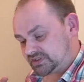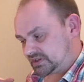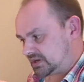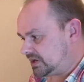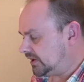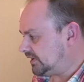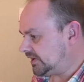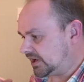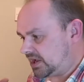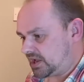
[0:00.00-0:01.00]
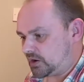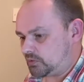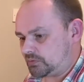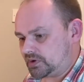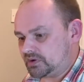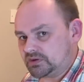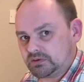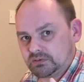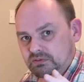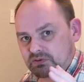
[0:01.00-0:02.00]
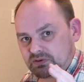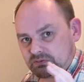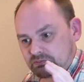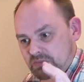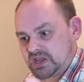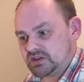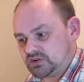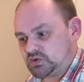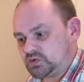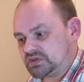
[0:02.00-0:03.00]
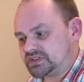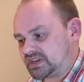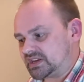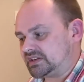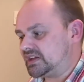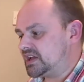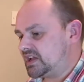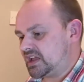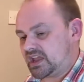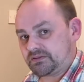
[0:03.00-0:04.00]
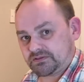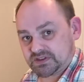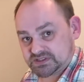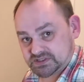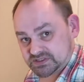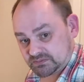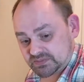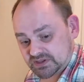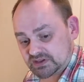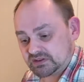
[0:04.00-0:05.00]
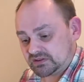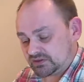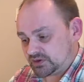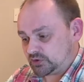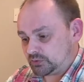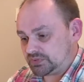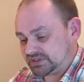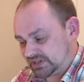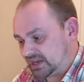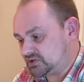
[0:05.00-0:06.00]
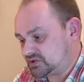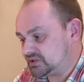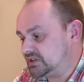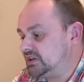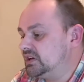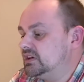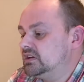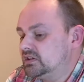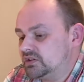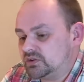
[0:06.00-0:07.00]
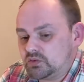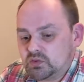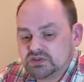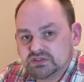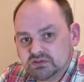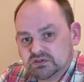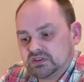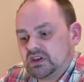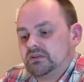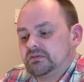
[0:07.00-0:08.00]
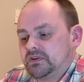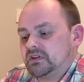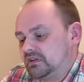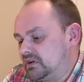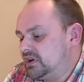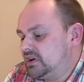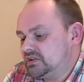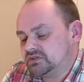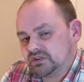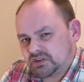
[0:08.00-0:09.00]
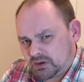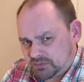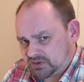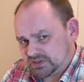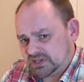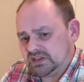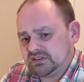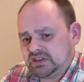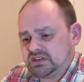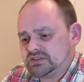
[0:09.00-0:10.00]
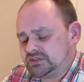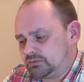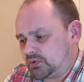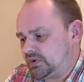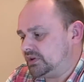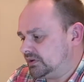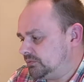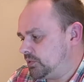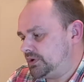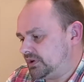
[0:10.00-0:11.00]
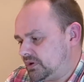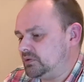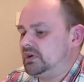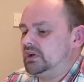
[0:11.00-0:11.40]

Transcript: to help make you decide if this is something that you're potentially going to want to look at further. So a couple of key things to point out.